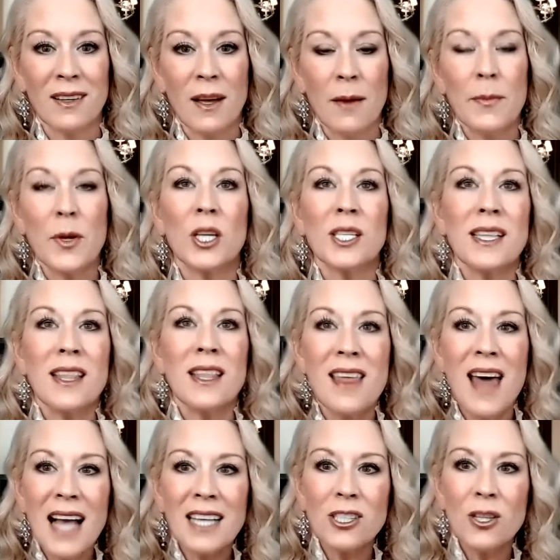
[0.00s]
because
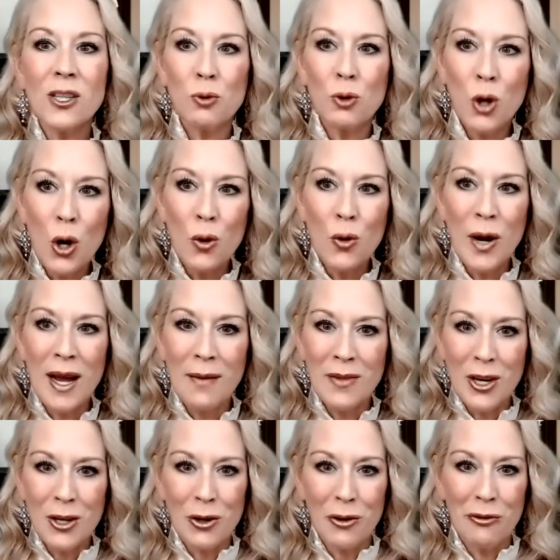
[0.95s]
that's the program
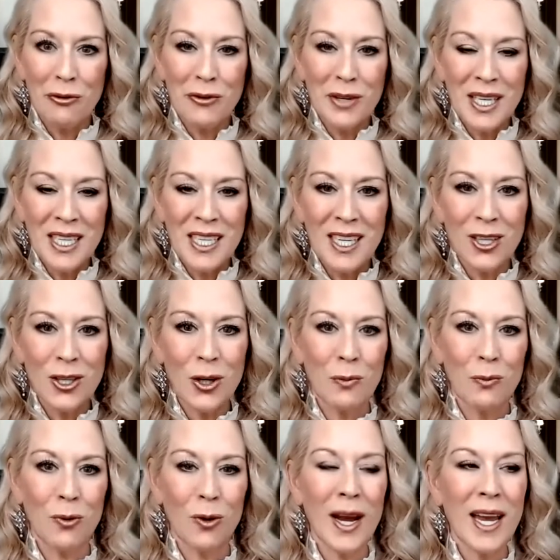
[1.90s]
that you're feeding your
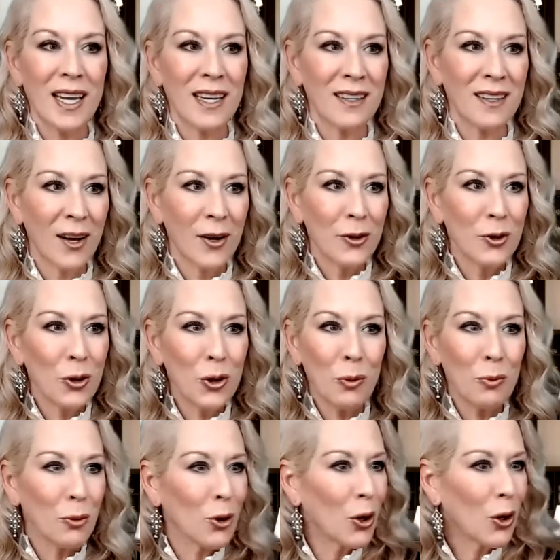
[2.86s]
brain. You're the
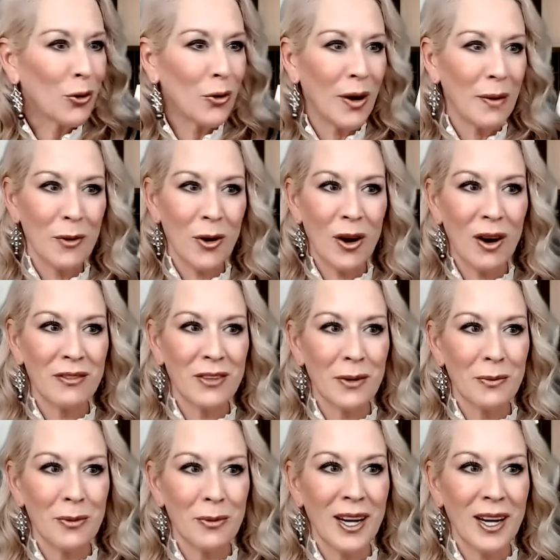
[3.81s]
programmer of your
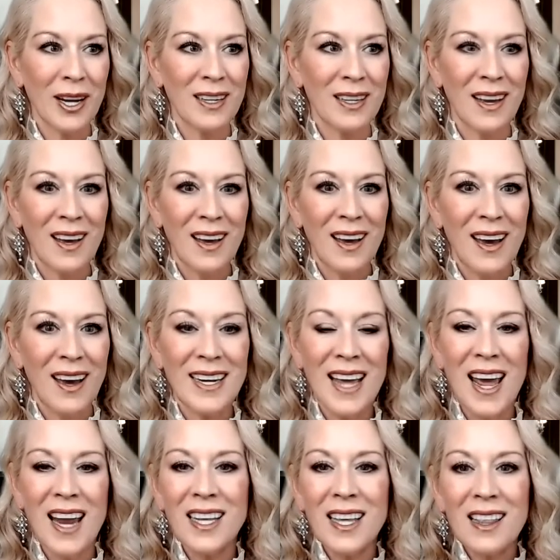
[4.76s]
brain, and
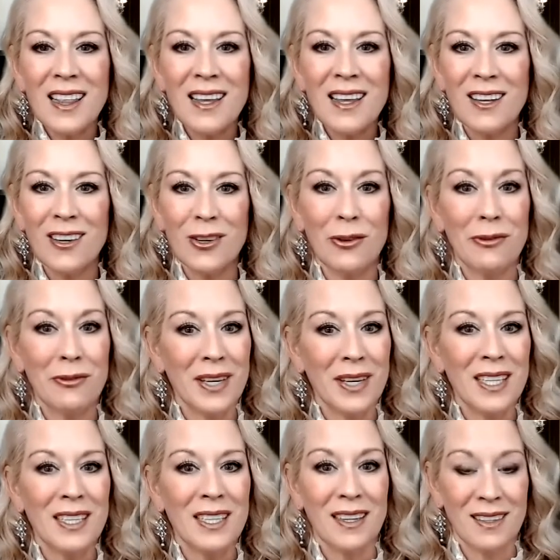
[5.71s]
anything that you
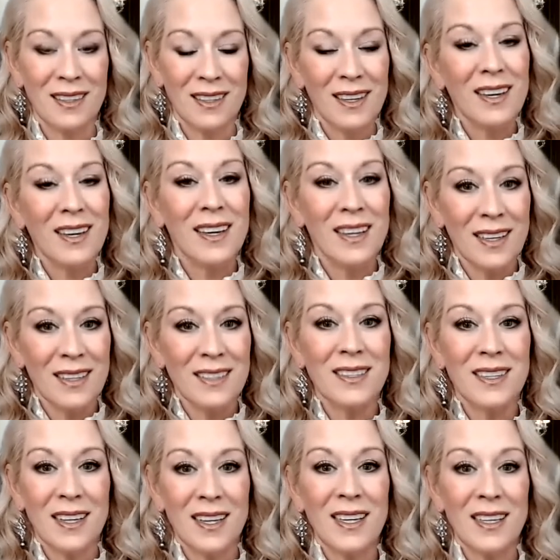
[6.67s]
feed it
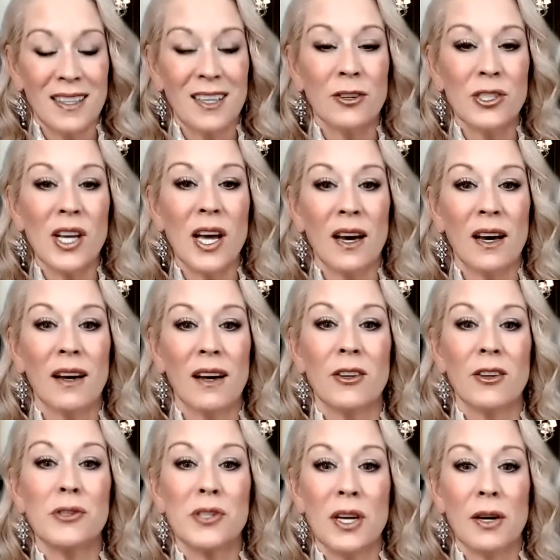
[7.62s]
there's
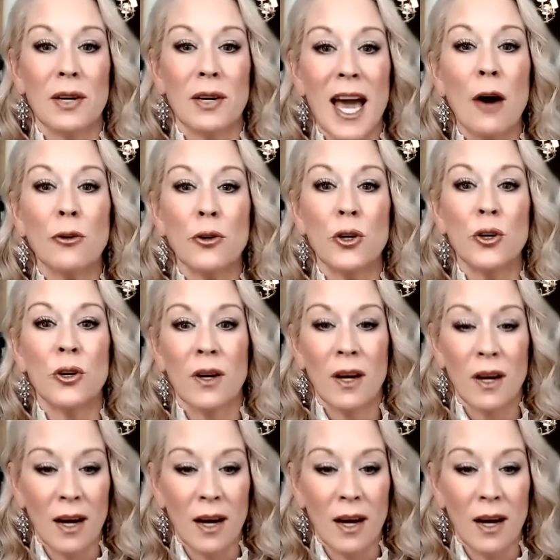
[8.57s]
a counter,